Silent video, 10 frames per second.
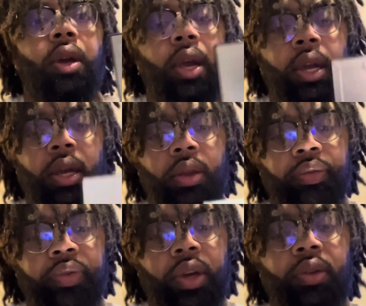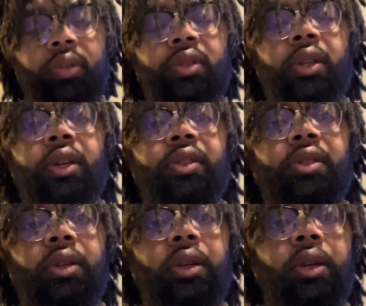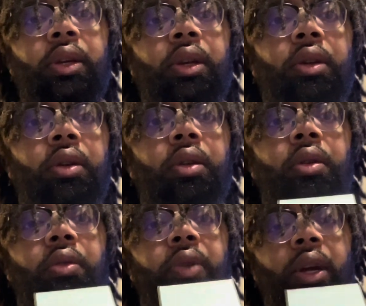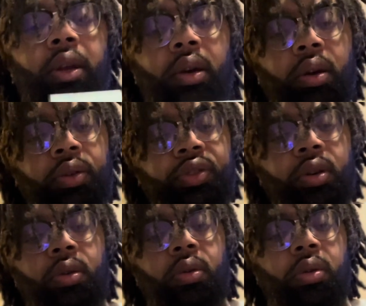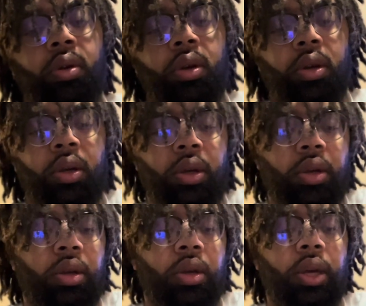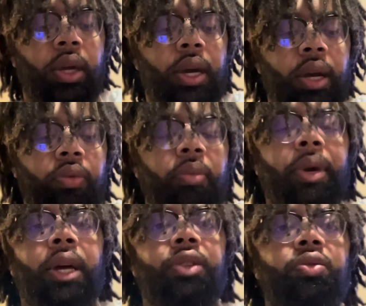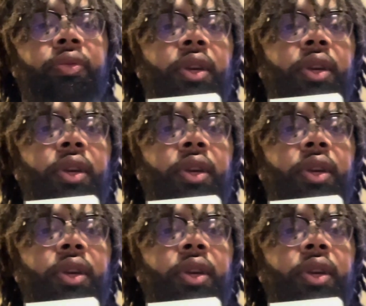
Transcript: And the fragrance does sit in right here. So it kind of reminds you of